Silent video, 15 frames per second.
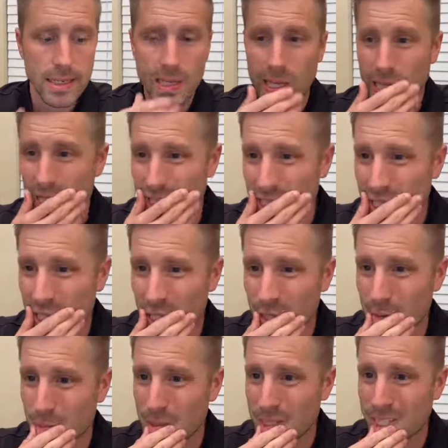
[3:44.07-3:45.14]
it
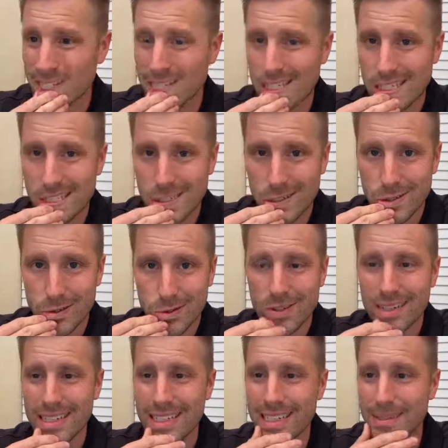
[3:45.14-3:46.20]
seems
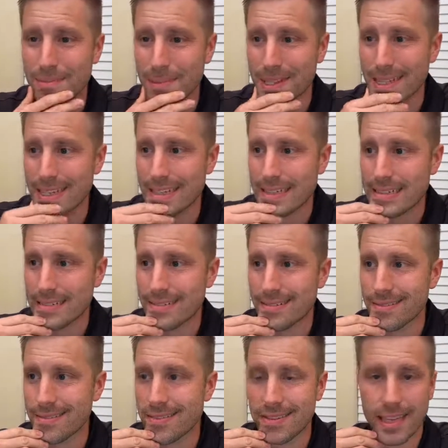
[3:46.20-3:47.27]
extremely
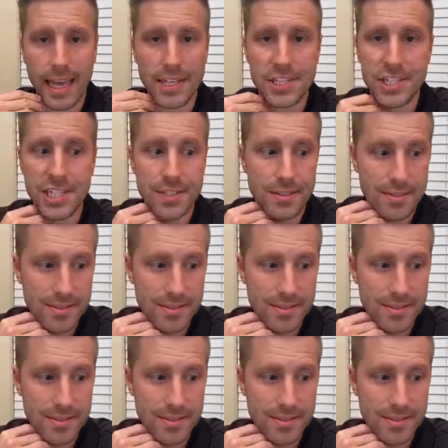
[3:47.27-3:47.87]
sketchy.